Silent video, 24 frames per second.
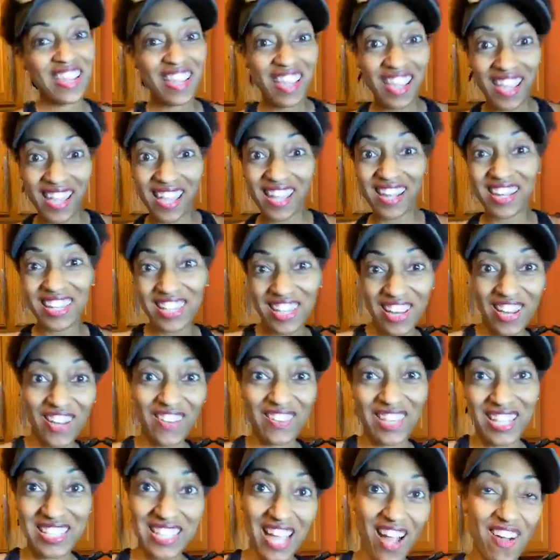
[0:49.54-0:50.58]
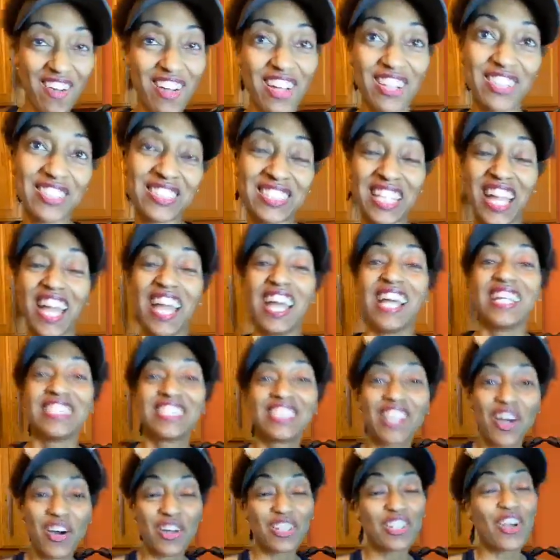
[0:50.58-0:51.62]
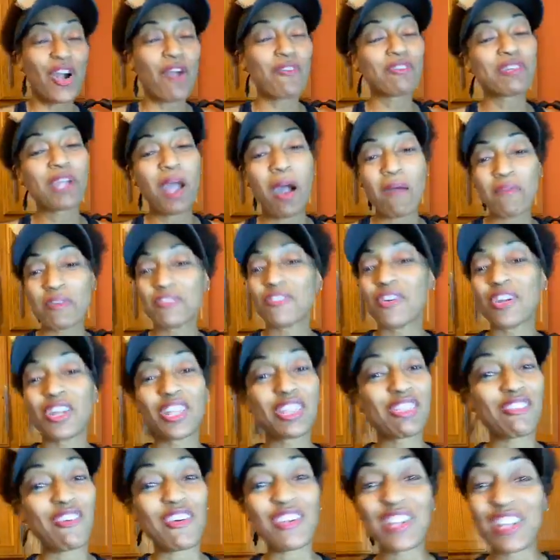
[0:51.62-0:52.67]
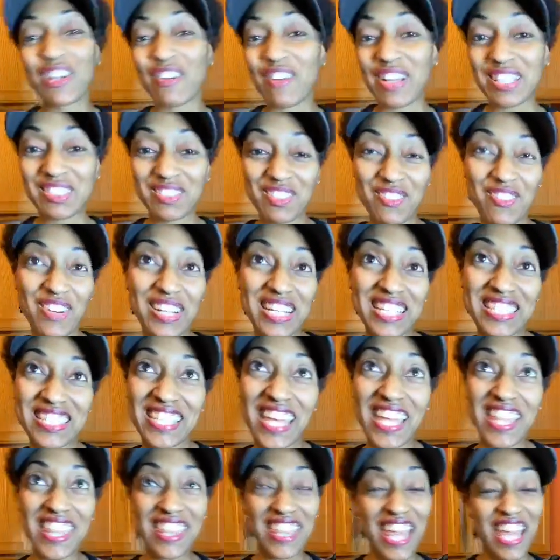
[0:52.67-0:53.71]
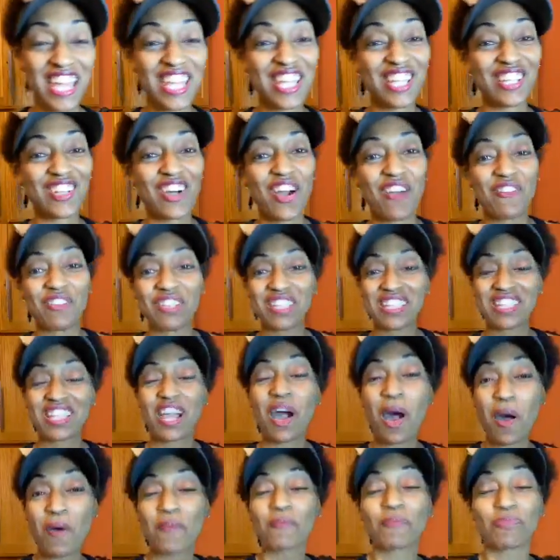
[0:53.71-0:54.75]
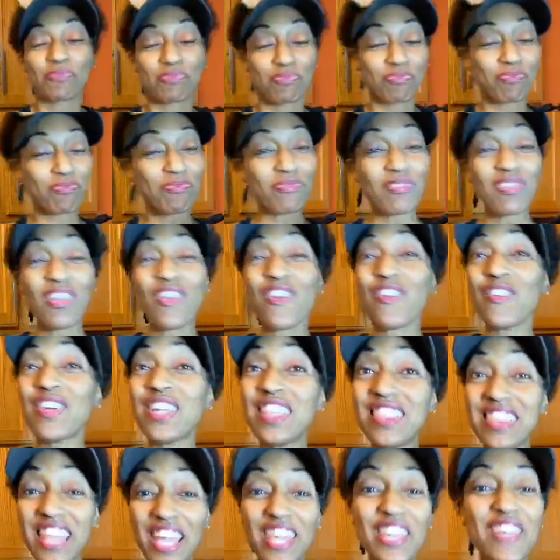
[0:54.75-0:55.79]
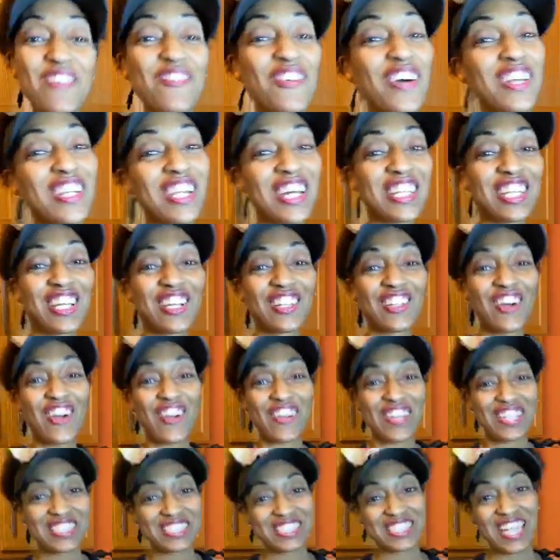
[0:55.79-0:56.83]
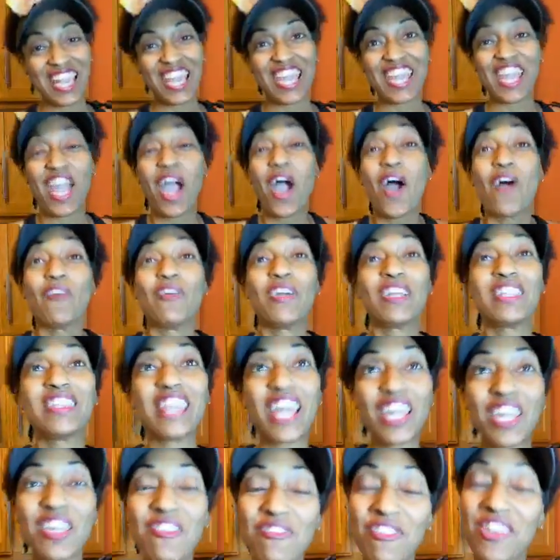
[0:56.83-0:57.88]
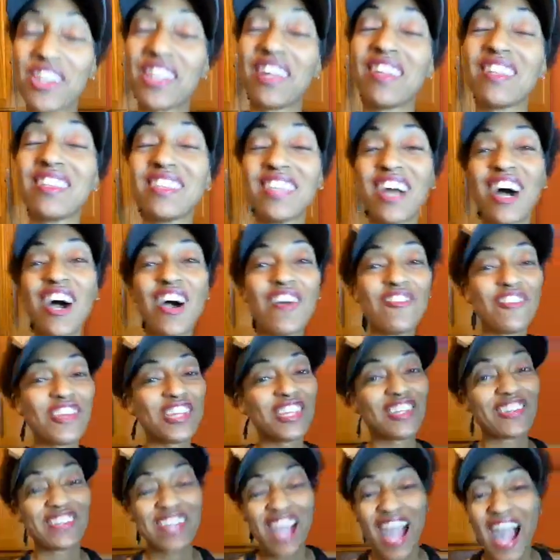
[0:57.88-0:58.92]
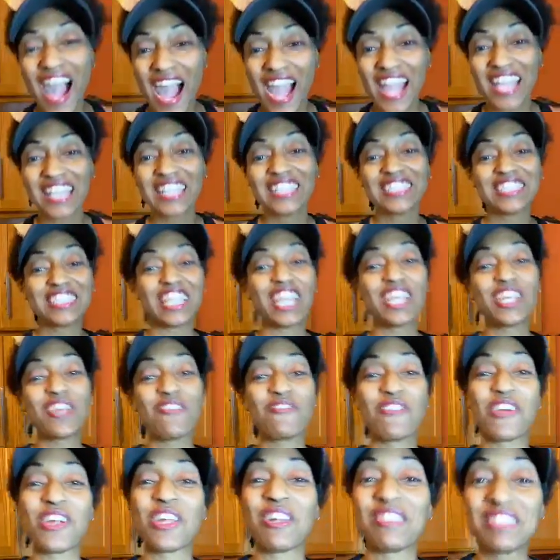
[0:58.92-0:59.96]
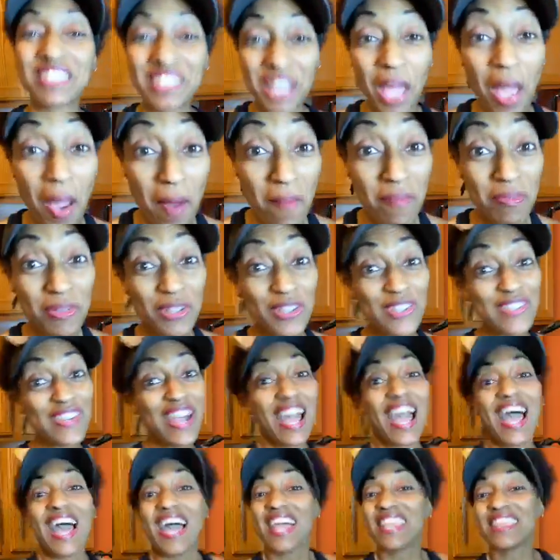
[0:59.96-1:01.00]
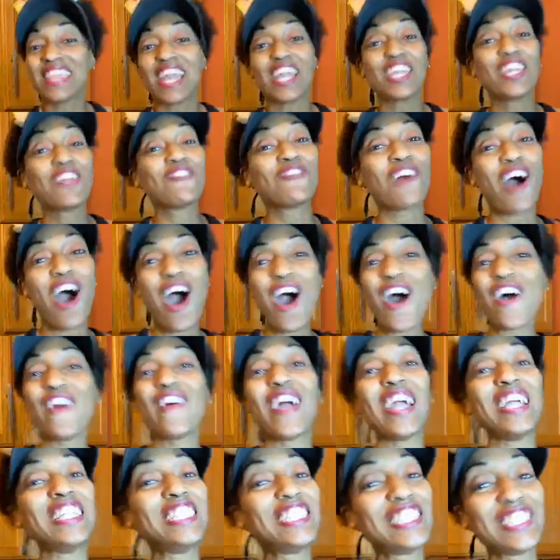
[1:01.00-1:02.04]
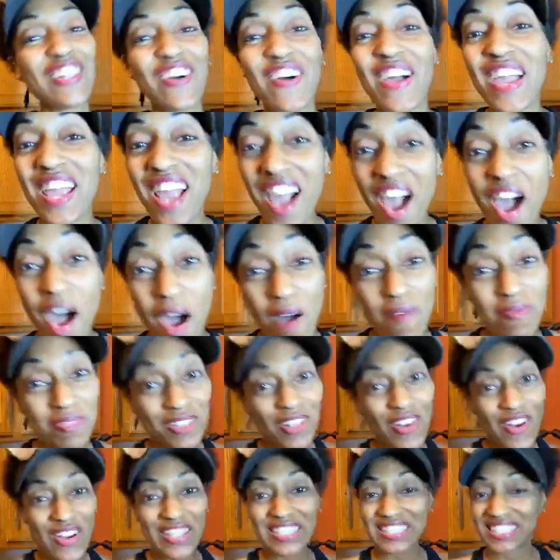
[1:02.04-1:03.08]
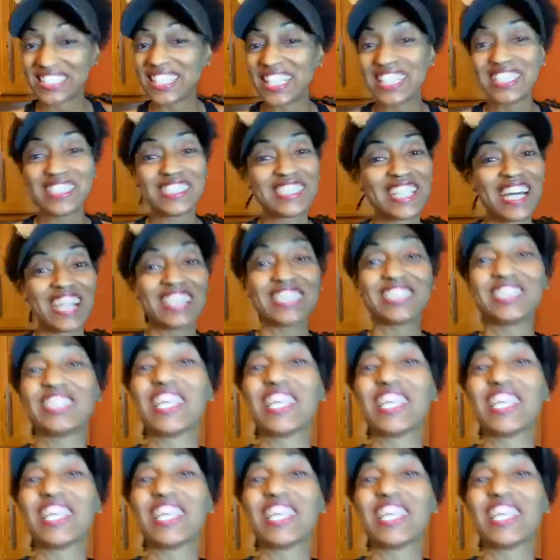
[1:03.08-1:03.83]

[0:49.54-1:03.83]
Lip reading: and that's how it goes. So Lord, we come before your throne of grace. We want to say thank you, Lord. We thank you for another glorious day. We thank you for your love and your kindness. Thank you for your temple. Thank you for always showing up, Lord Jesus.